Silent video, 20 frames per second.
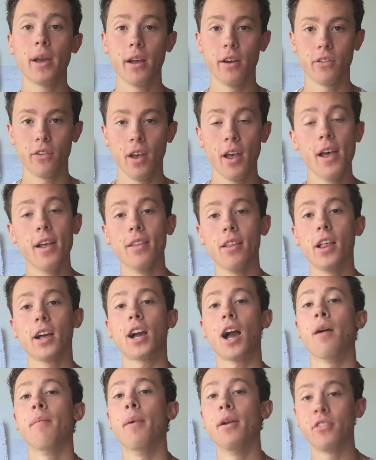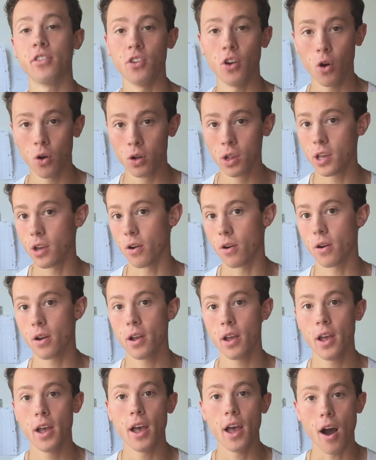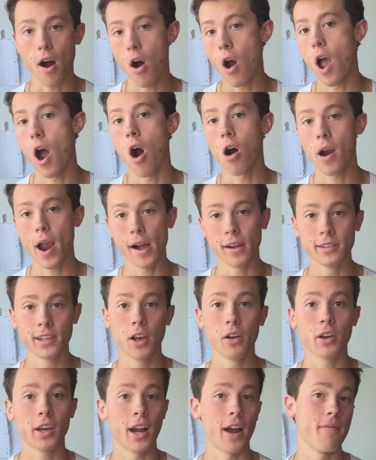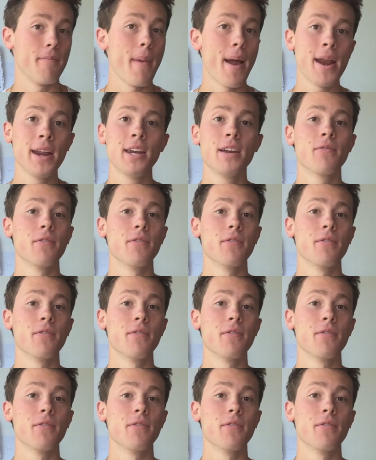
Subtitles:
Because like I mentioned earlier, our LDL can have many